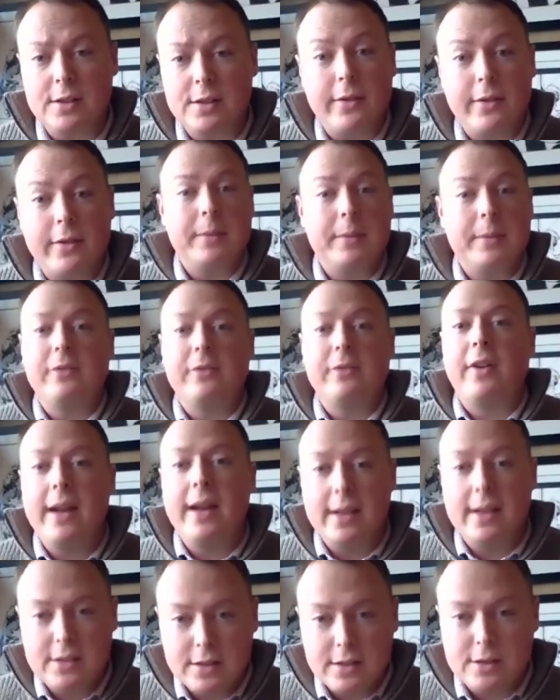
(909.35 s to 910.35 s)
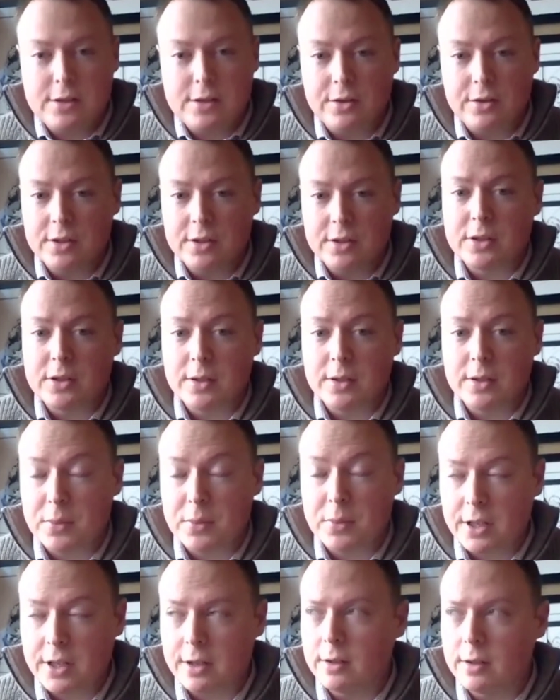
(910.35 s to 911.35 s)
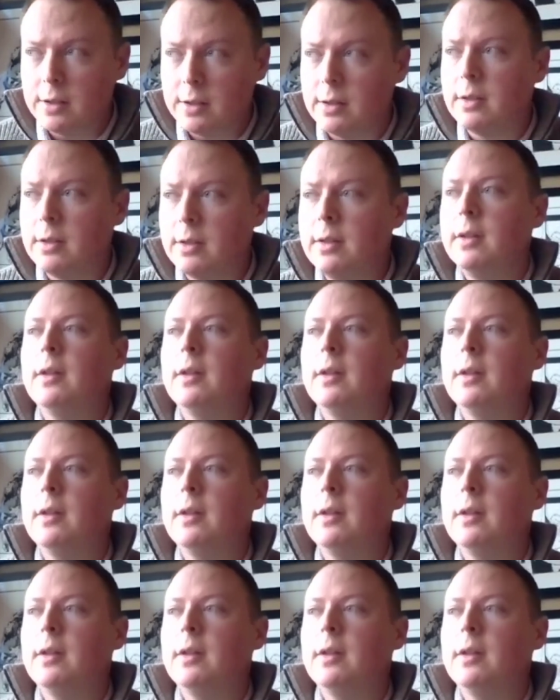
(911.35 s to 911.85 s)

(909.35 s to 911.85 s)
development finance institutions in particular,